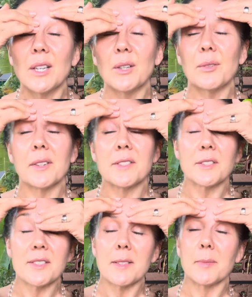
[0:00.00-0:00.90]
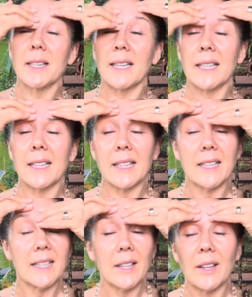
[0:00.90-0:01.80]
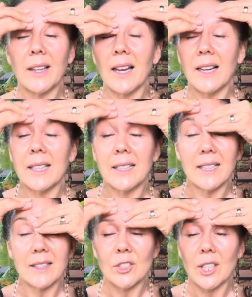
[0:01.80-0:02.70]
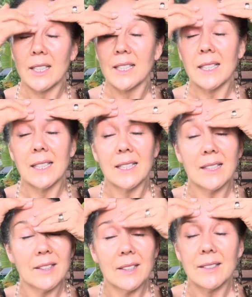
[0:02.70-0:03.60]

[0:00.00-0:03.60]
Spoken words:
We're also stimulating the Agya chakra here,